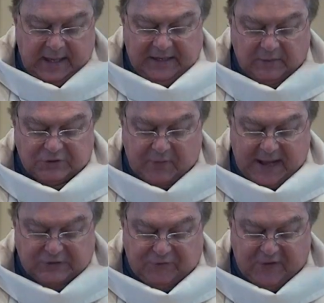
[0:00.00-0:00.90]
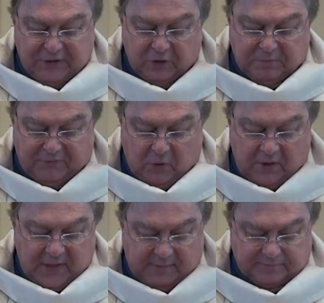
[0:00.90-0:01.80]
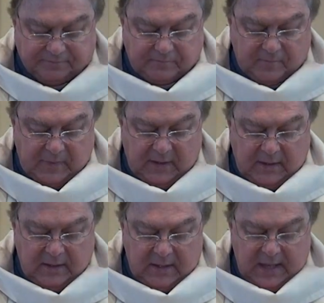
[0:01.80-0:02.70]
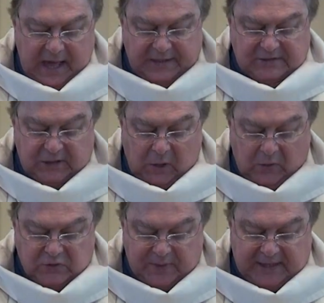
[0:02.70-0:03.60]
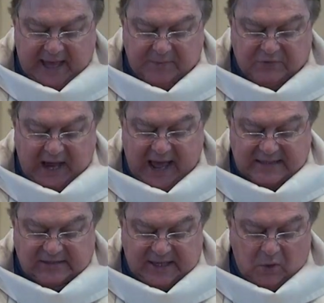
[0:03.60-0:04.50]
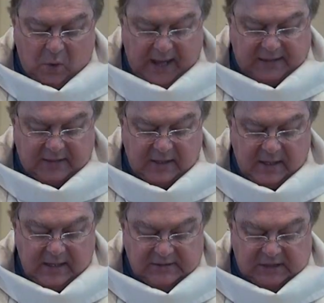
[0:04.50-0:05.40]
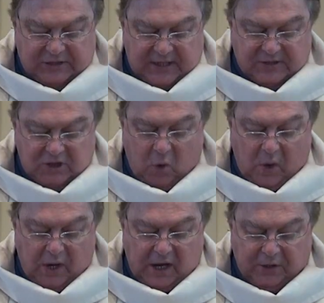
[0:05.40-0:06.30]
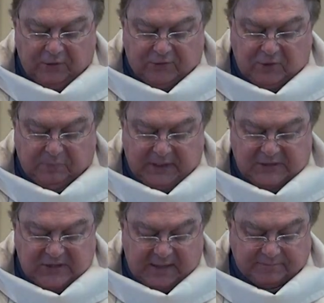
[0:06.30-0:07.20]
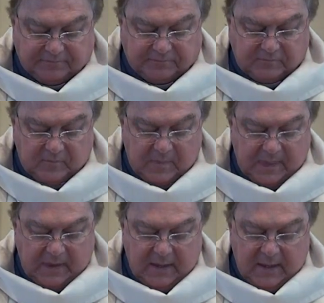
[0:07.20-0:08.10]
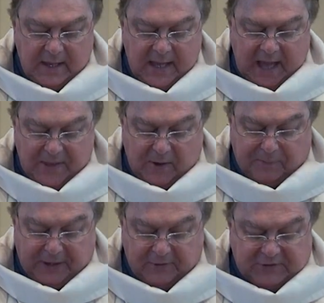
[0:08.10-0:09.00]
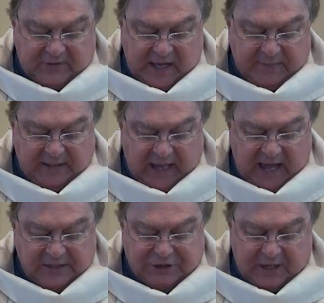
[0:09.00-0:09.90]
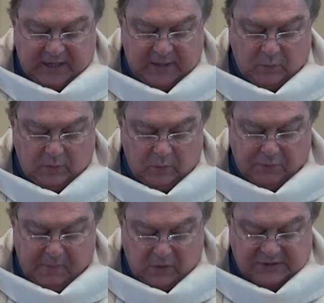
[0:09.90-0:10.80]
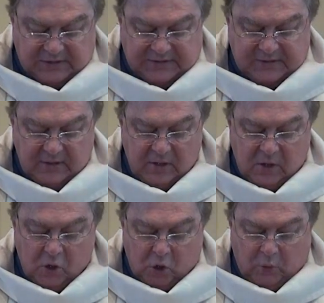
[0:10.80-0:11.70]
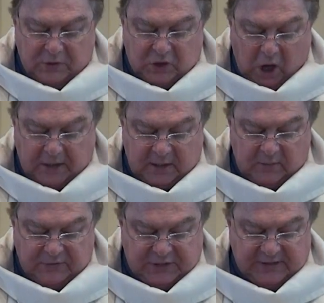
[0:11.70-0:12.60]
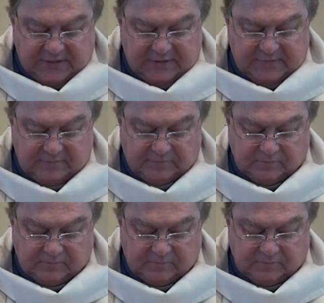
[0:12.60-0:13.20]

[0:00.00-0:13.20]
And he was transfigured before them, and his clothes became dazzling white, such as no one on earth could bleach them. And there appeared to them Elijah with Moses, who were talking with Jesus.